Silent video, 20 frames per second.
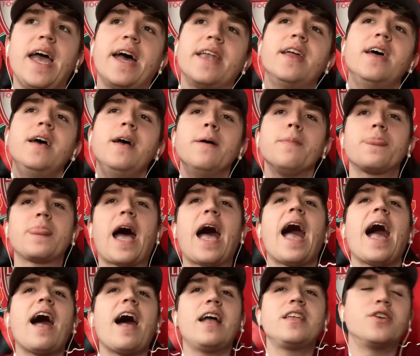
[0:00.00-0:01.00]
And I, uh,
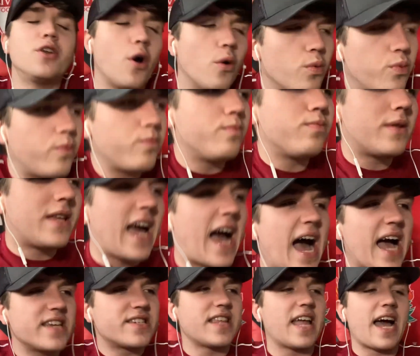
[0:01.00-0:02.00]
I, uh, you know,
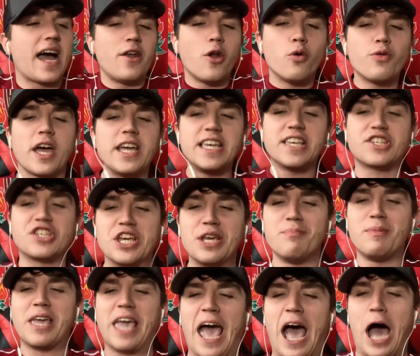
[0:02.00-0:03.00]
guys, like, I know that you see
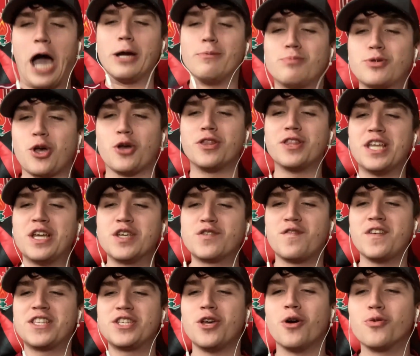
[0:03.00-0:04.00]
me get hyped on these
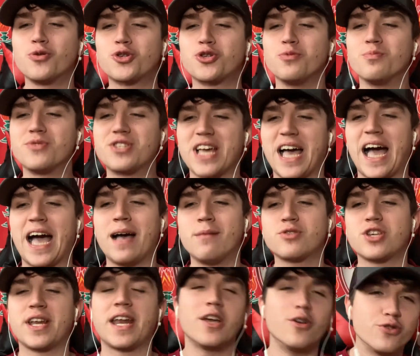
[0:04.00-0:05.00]
videos
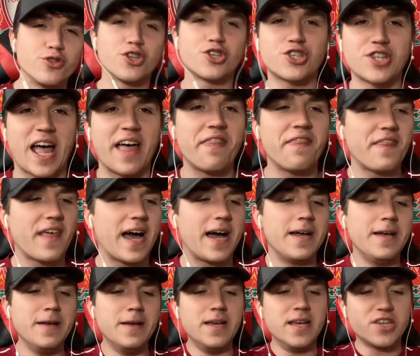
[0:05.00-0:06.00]
sometimes, and I understand
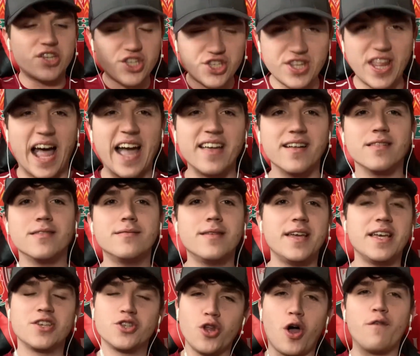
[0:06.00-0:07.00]
that style
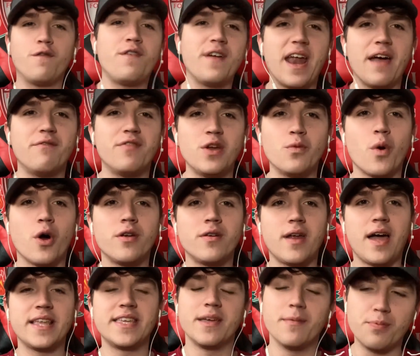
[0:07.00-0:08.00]
is not for everyone,
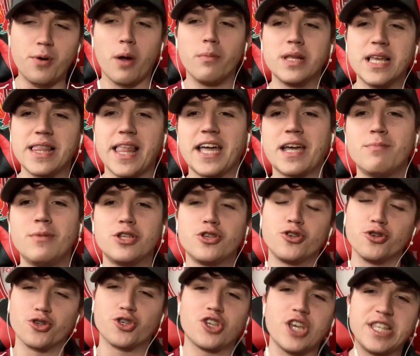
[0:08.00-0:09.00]
and you probably like me to
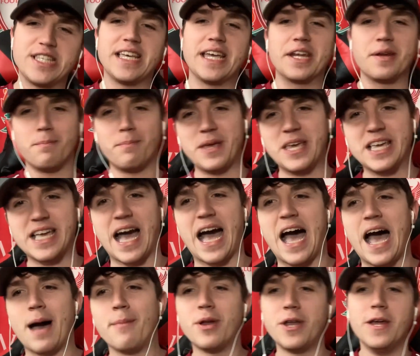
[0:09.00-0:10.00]
just sit here and be
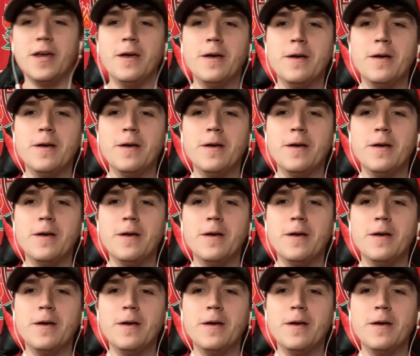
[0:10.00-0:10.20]
calm and